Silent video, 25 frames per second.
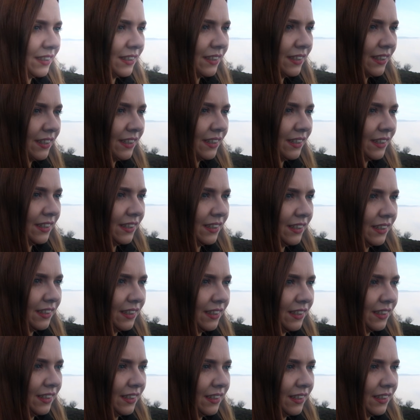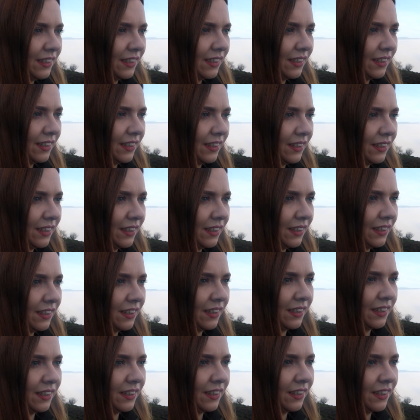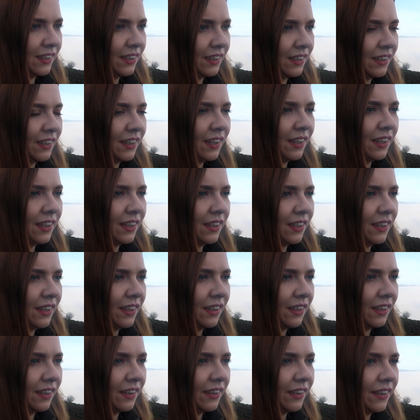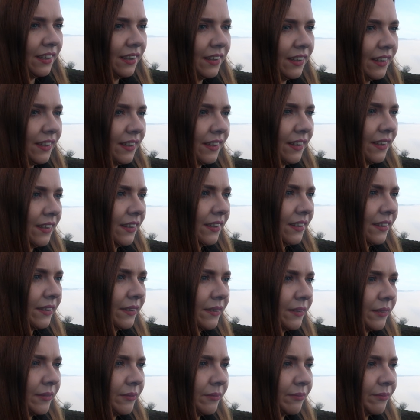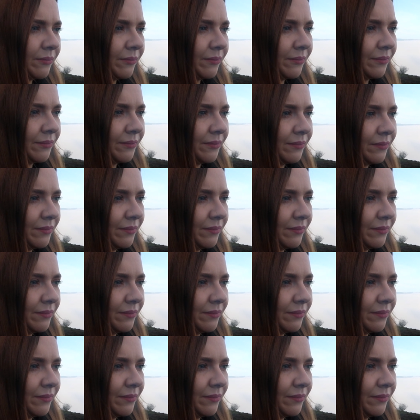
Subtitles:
(no one is talking)